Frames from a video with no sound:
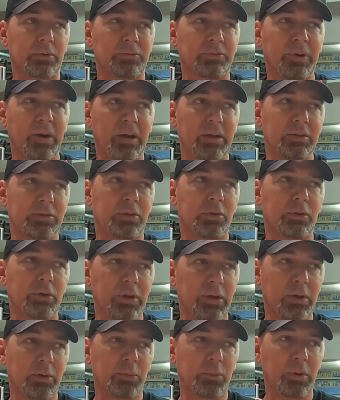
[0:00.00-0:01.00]
fine
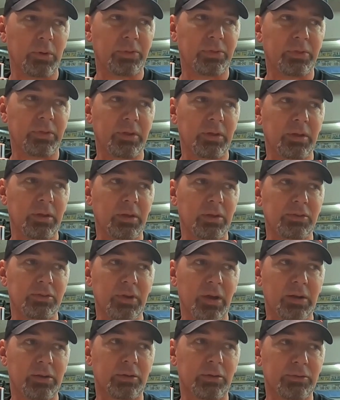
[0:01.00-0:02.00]
tuning with the
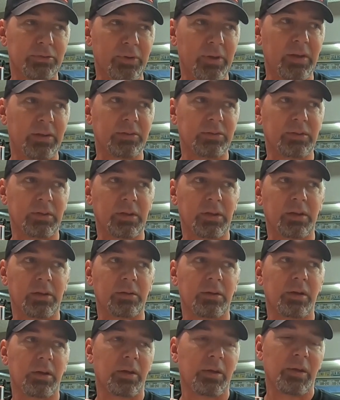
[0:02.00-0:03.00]
injector
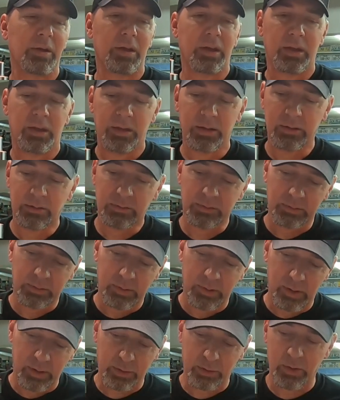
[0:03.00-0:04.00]
phasing. He's
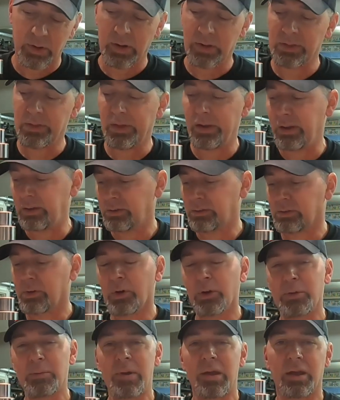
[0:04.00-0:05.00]
agreed that it's
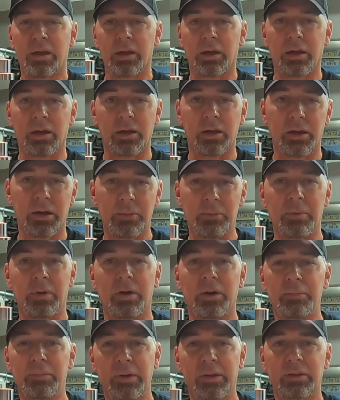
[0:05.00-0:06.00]
going to make
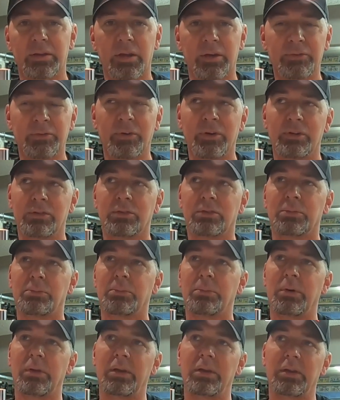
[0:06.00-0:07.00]
a big difference,
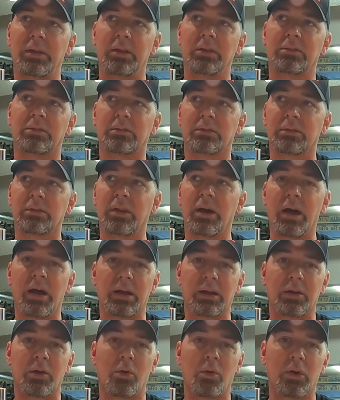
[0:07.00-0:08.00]
but it's
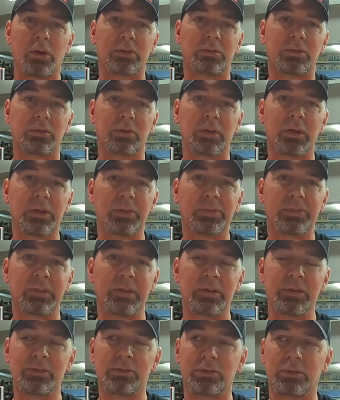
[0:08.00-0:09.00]
not going to get
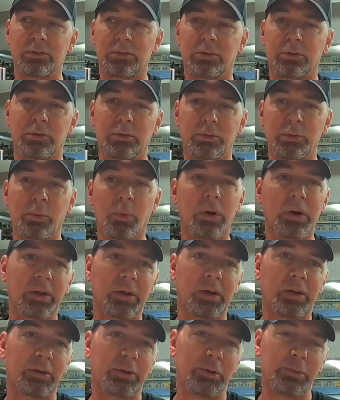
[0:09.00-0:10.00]
the engine to
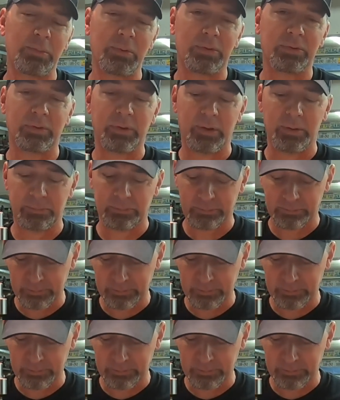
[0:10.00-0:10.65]
100%.